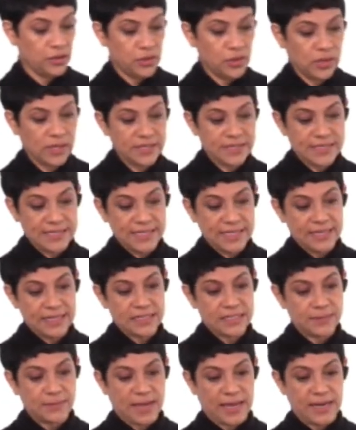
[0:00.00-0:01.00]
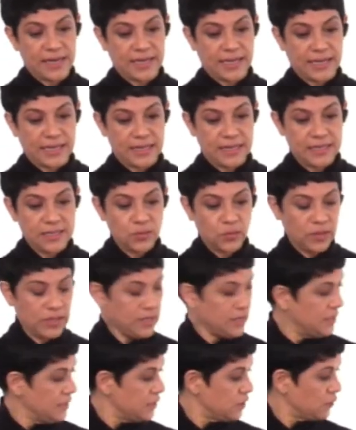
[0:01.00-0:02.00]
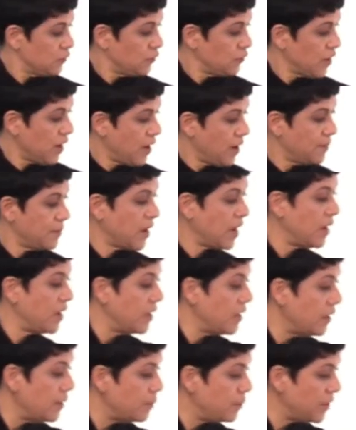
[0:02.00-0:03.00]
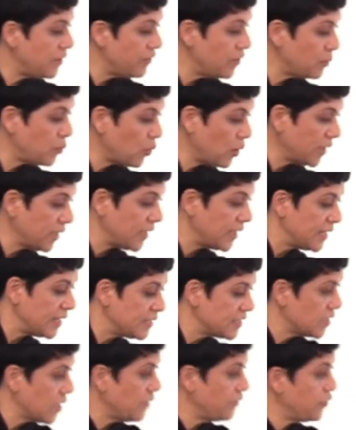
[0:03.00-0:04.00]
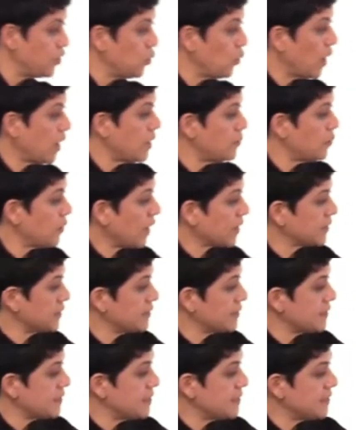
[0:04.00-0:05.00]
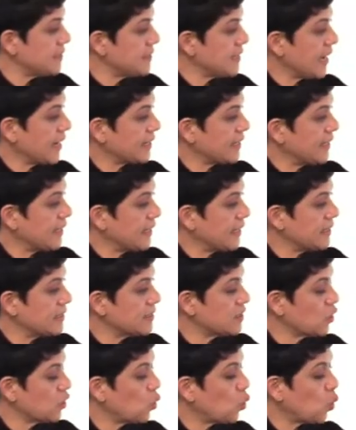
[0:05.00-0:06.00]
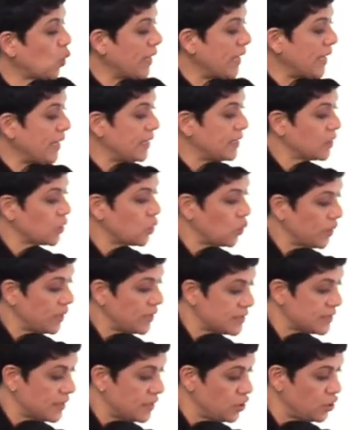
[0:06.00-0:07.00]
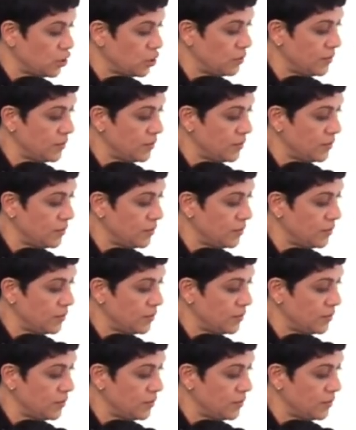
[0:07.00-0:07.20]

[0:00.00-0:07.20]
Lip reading: You can see this mannequin. This one is from Pivot Point, and it's, if you want to practice this technique, it's Gwen. Gwen is a new